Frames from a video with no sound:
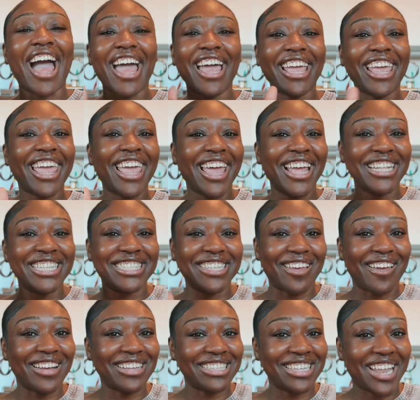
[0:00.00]
can't
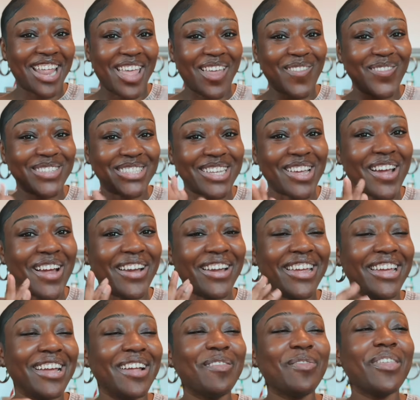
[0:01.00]
talk today, I'm
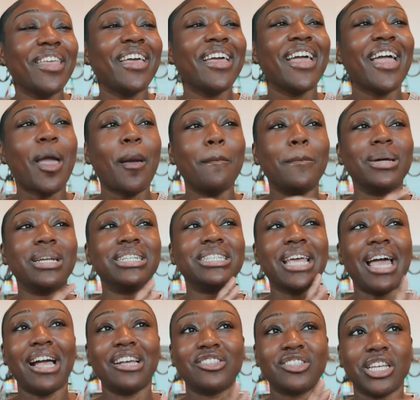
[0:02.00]
sorry. But it's
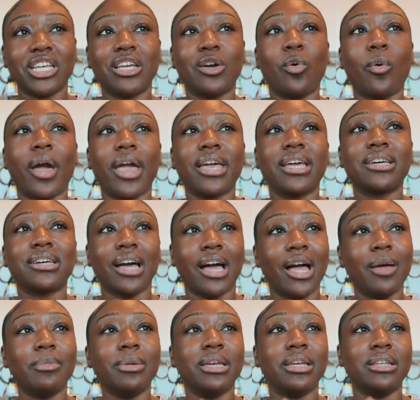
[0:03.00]
actually quite
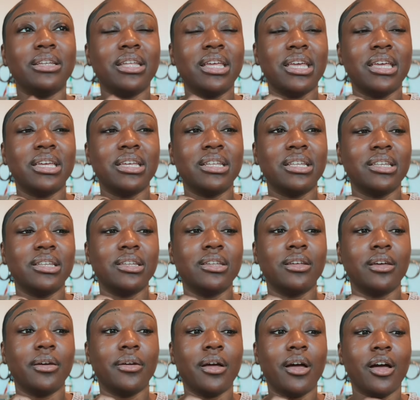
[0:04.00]
common in
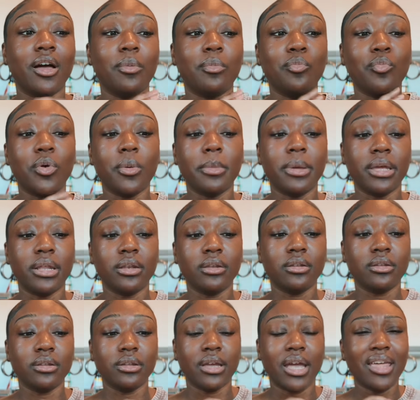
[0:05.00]
women.
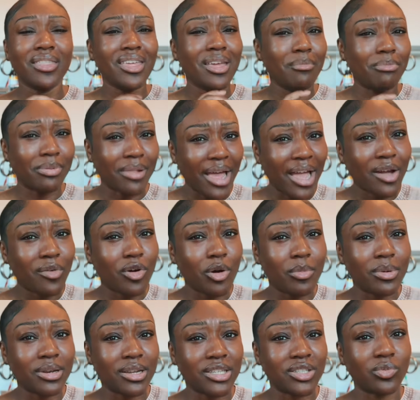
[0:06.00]
I think Black
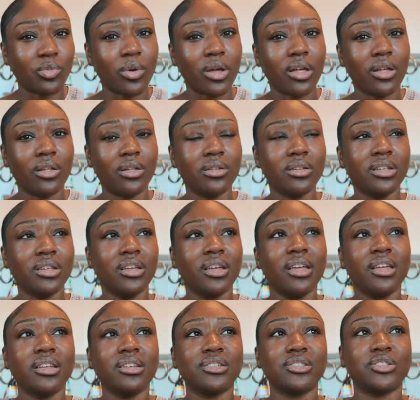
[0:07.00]
women as well.
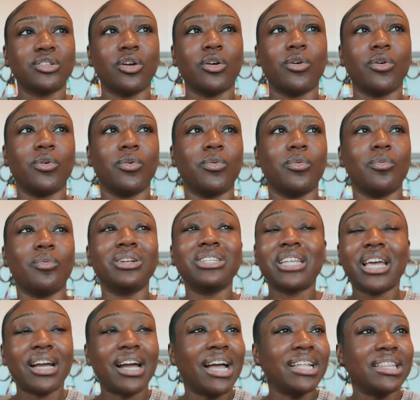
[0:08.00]
So once
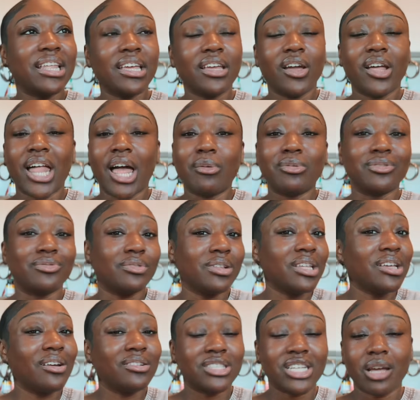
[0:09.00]
I got that, y'all, I was really
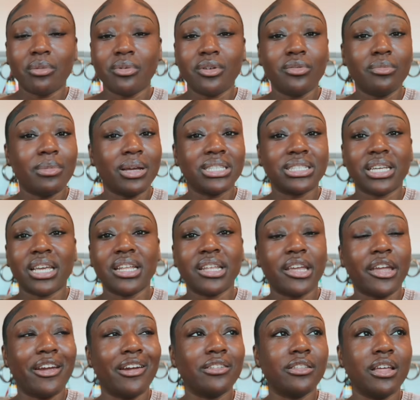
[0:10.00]
on top of it with my
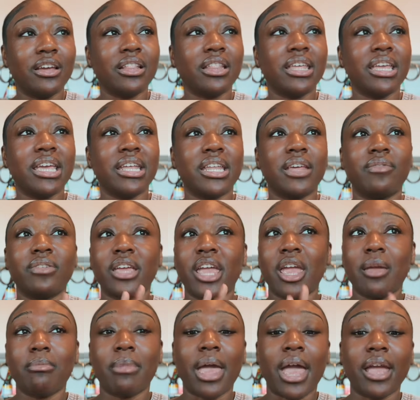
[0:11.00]
skincare. Luckily, it never
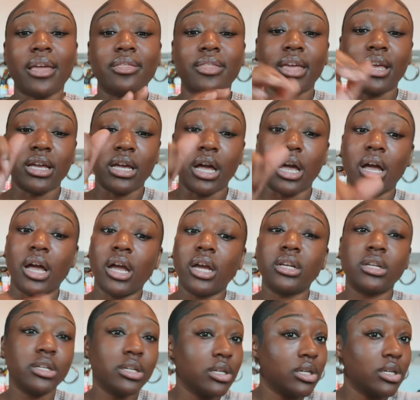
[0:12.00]
came back, thank God.